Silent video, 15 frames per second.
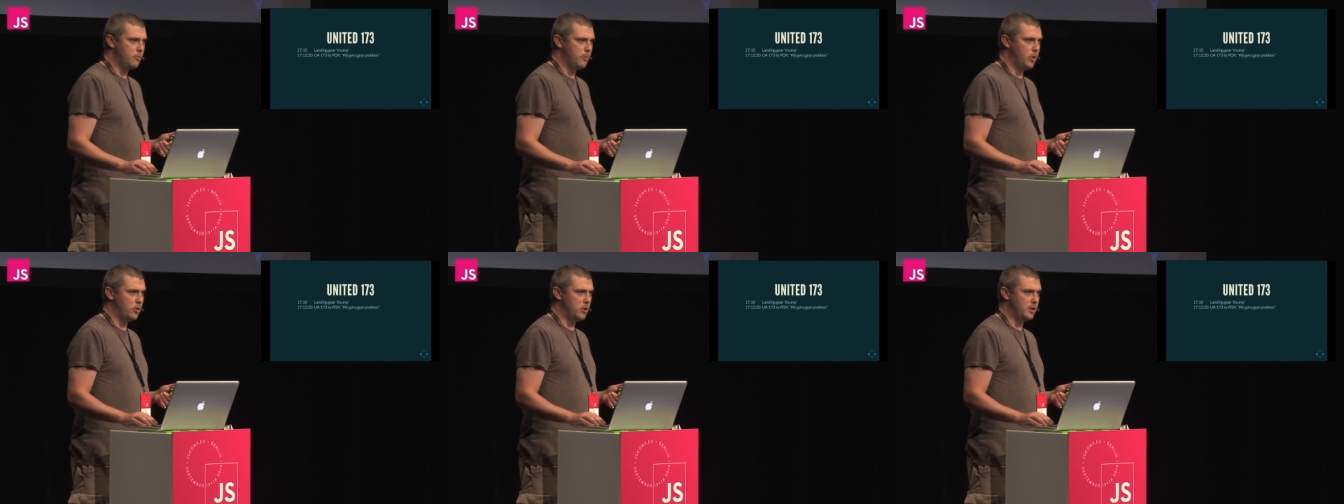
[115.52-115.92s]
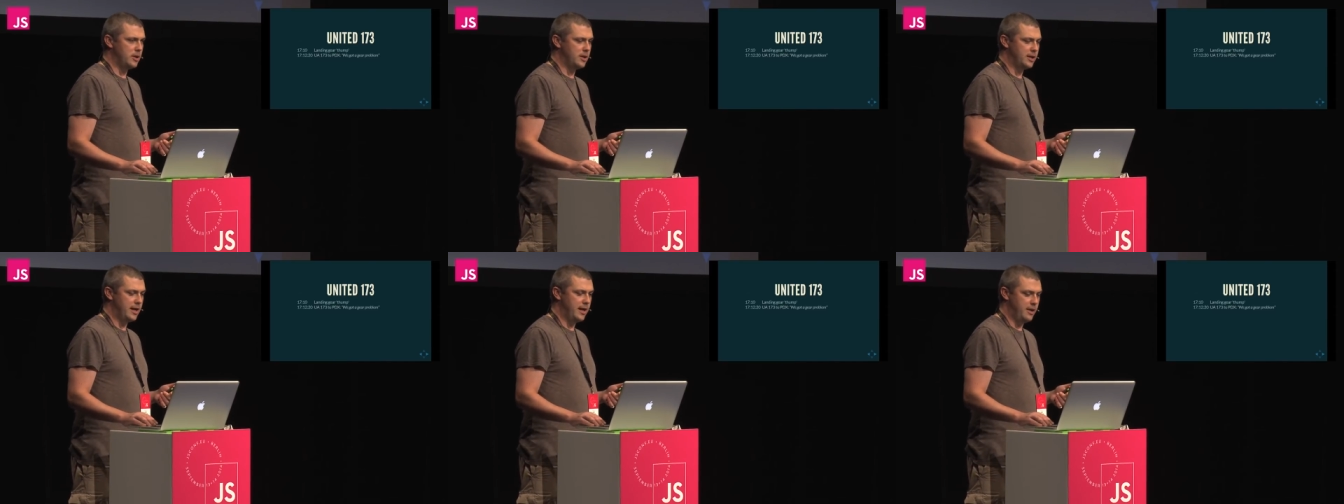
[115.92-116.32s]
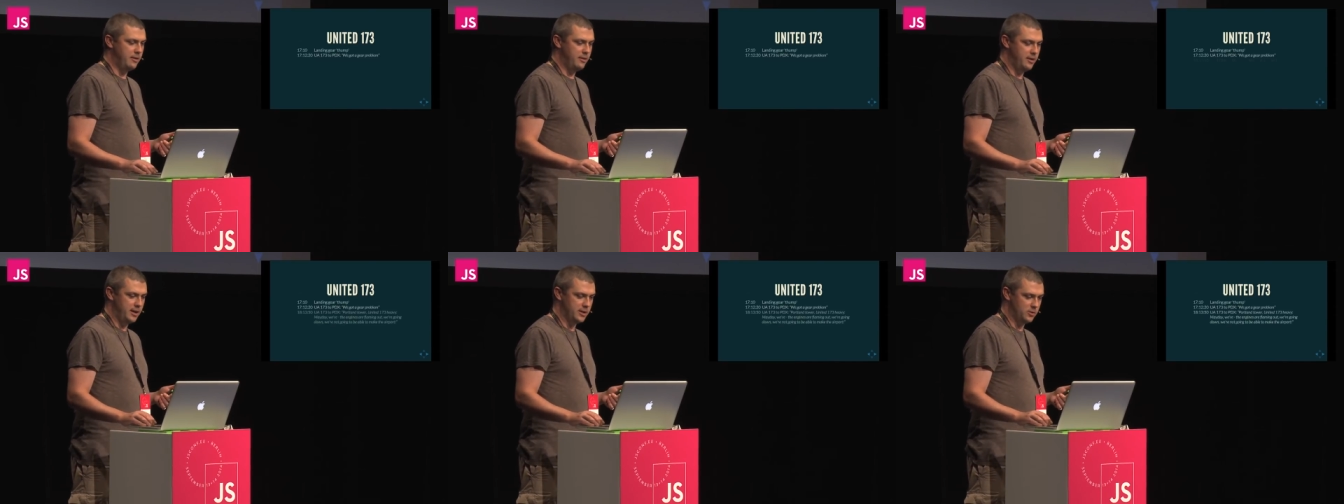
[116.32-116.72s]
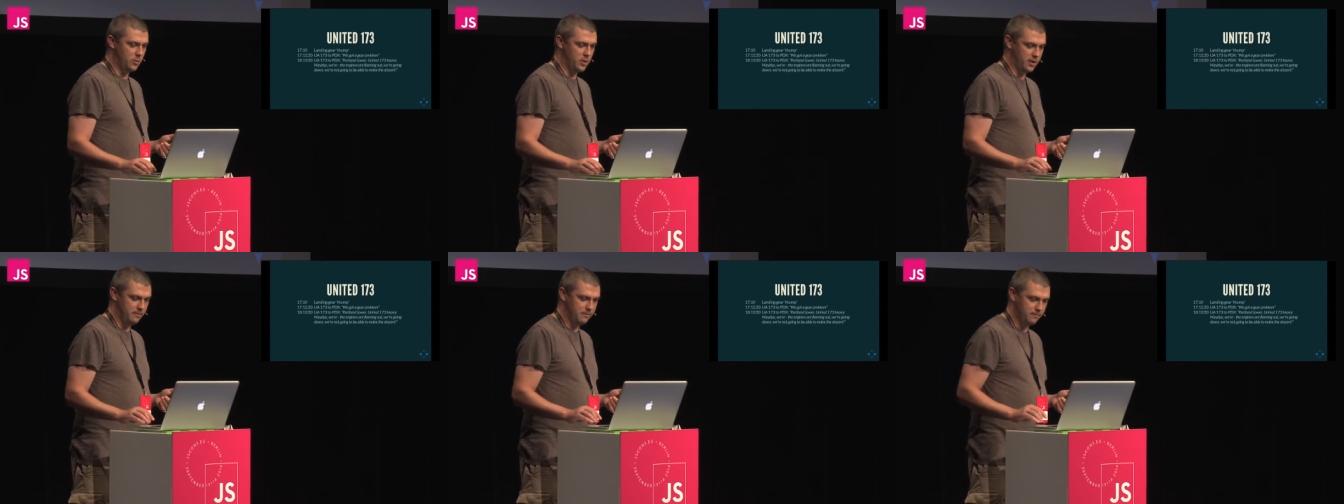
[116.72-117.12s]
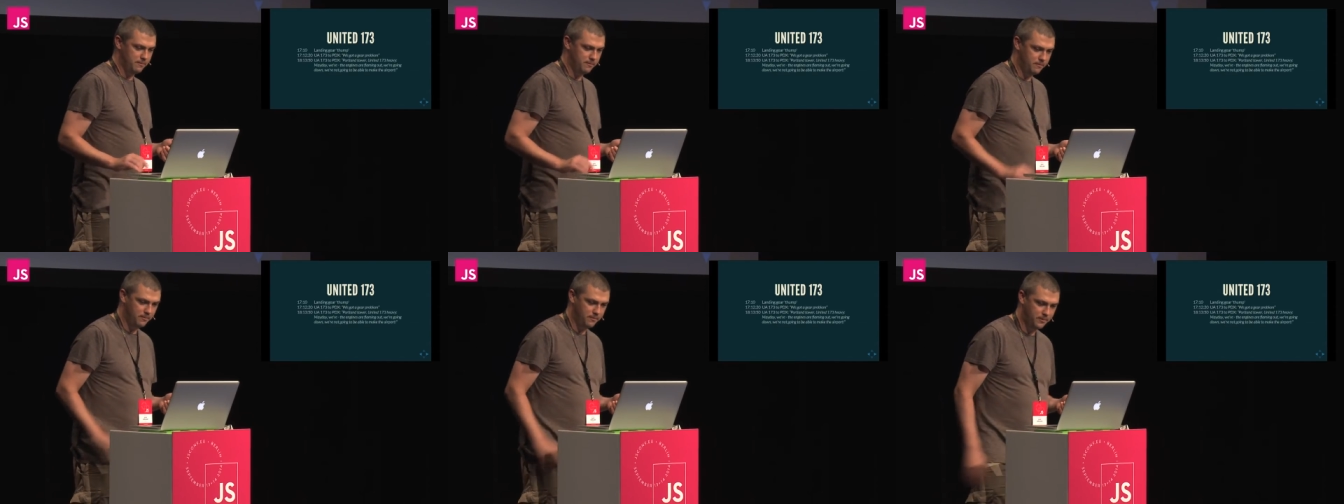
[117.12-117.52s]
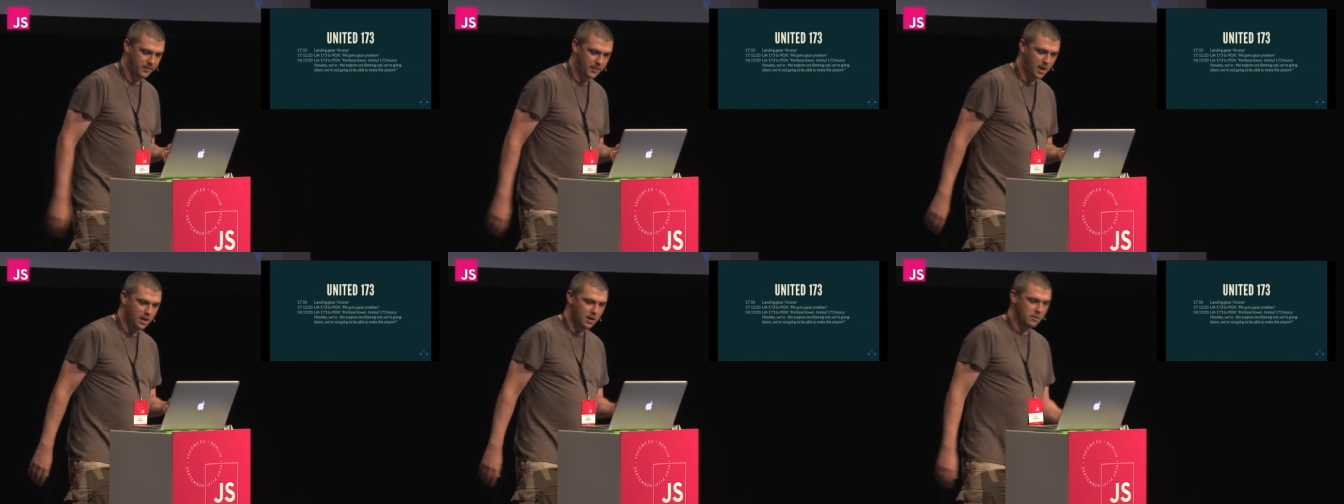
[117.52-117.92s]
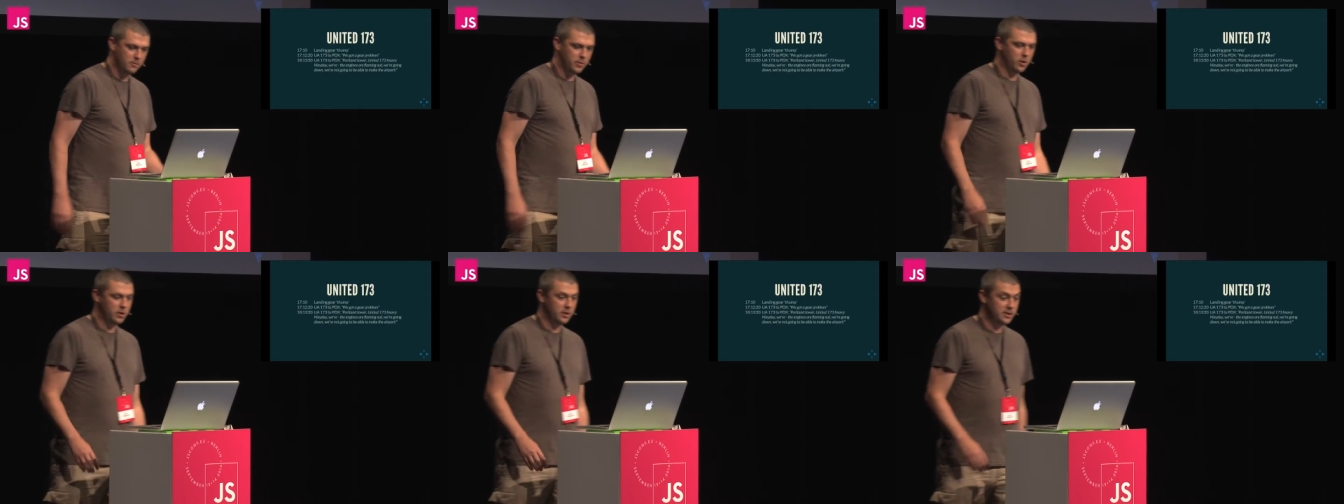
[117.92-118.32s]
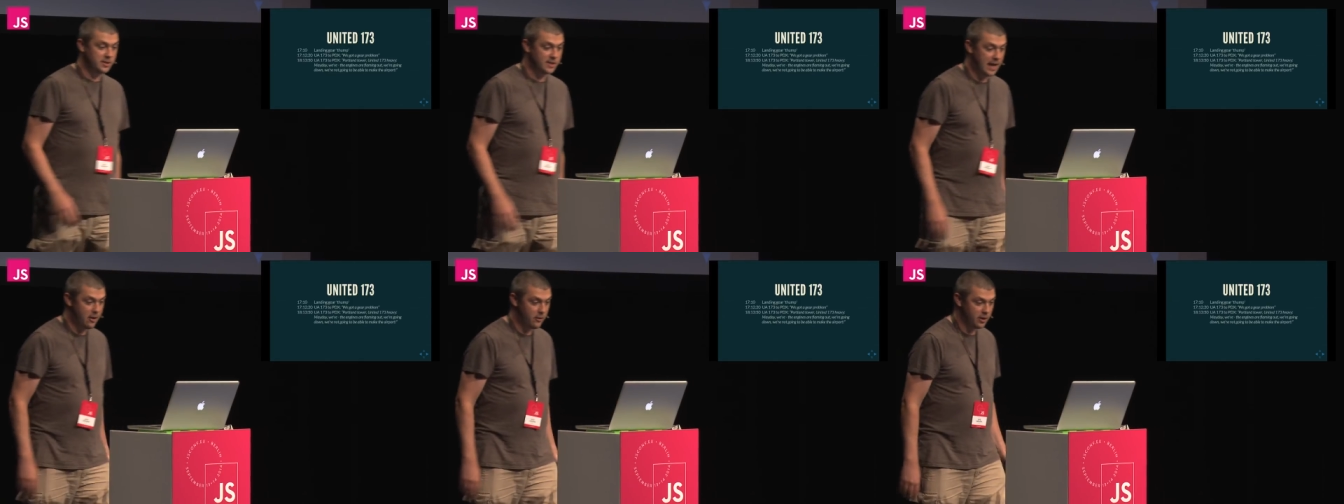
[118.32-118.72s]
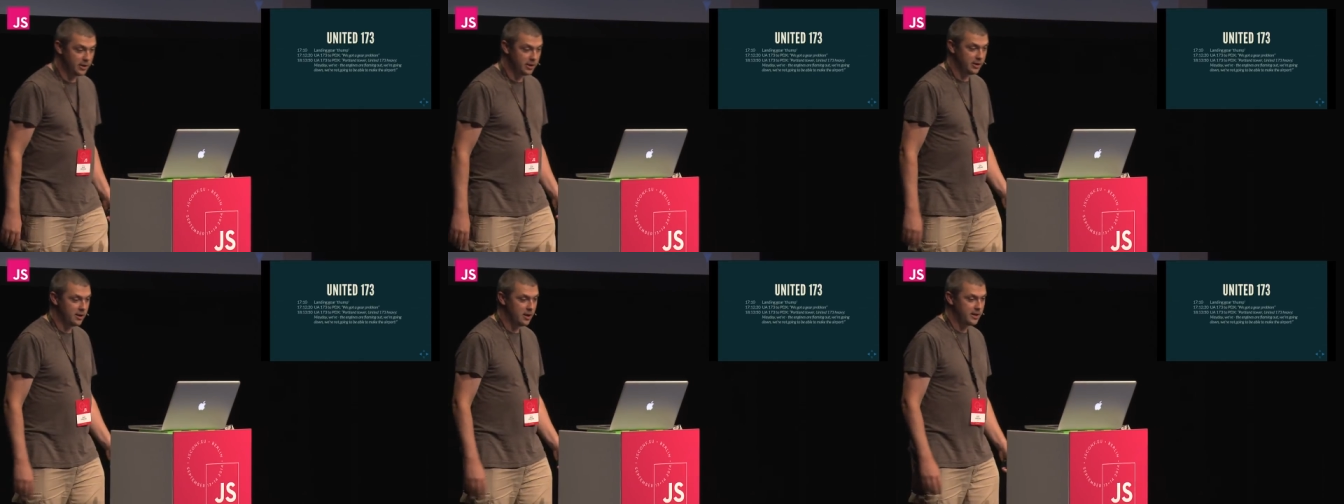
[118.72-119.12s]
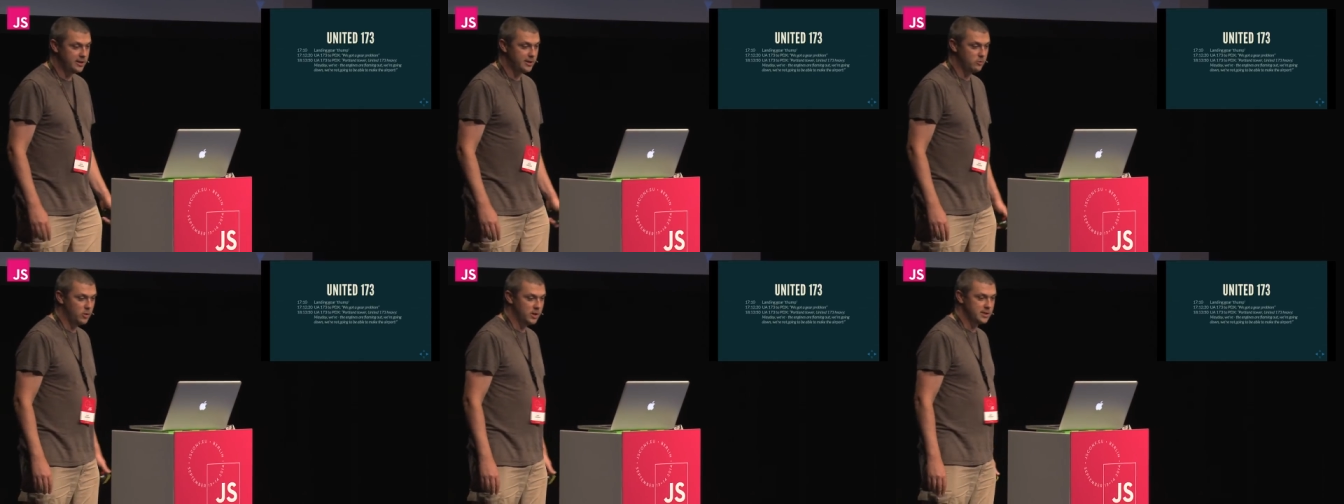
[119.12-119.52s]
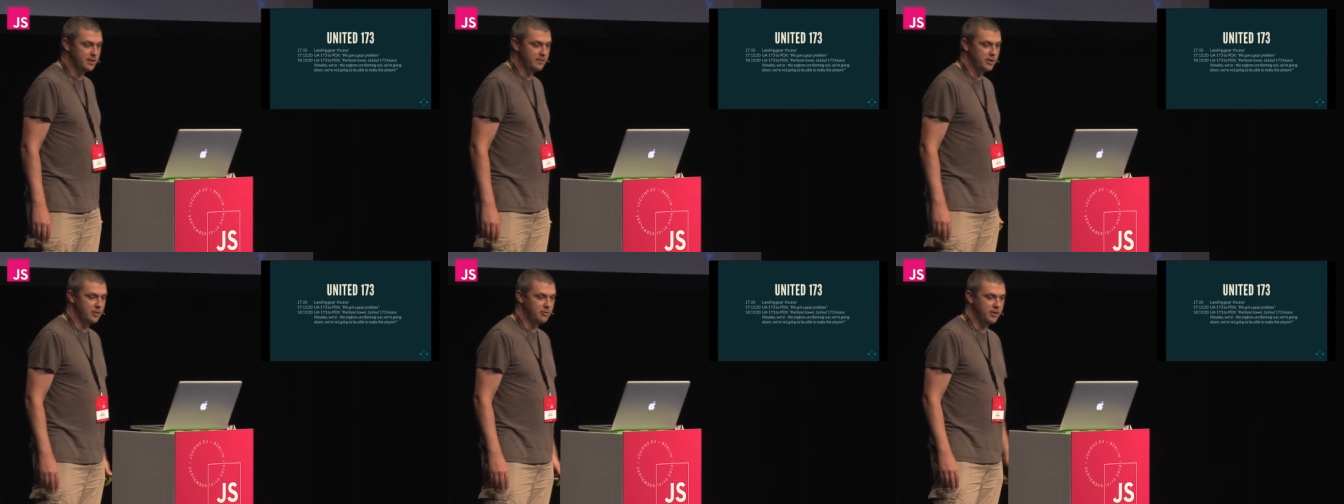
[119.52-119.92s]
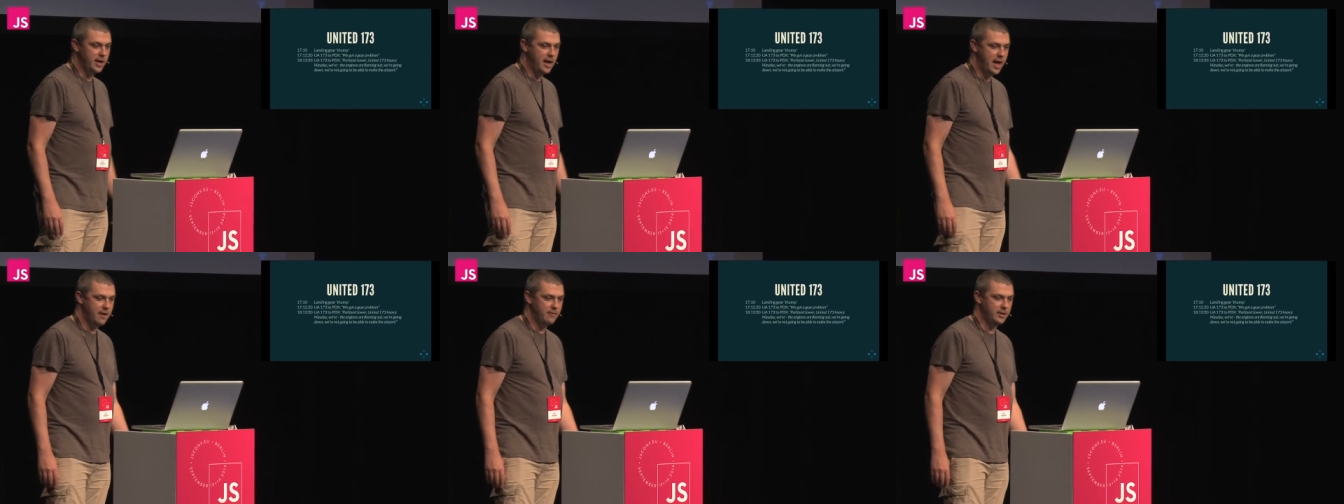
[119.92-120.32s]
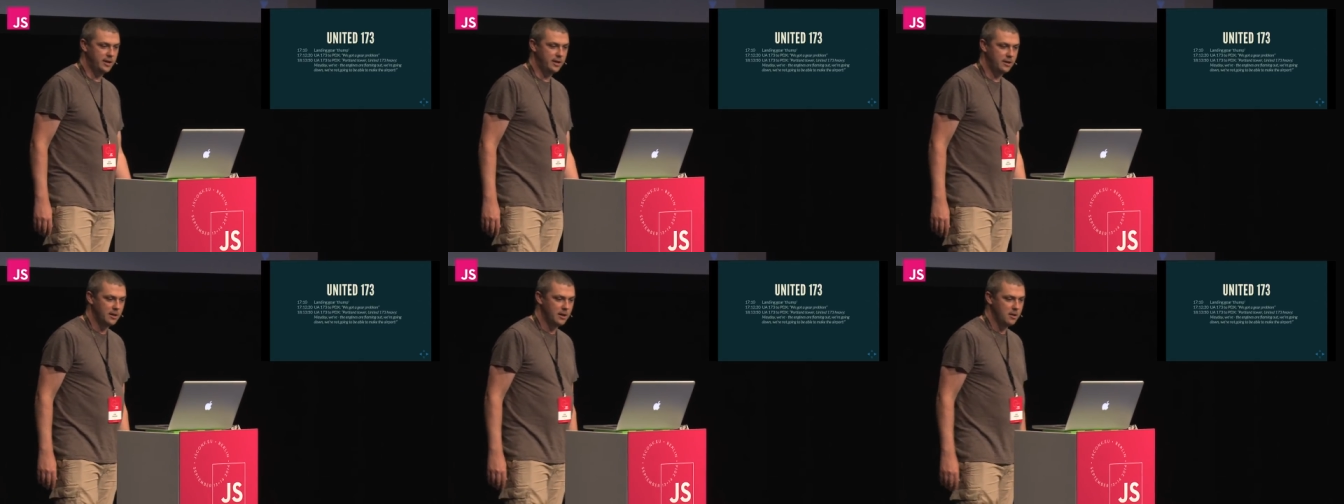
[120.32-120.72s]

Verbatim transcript: Portland hear this one. Portland Tower, United 173 Heavy,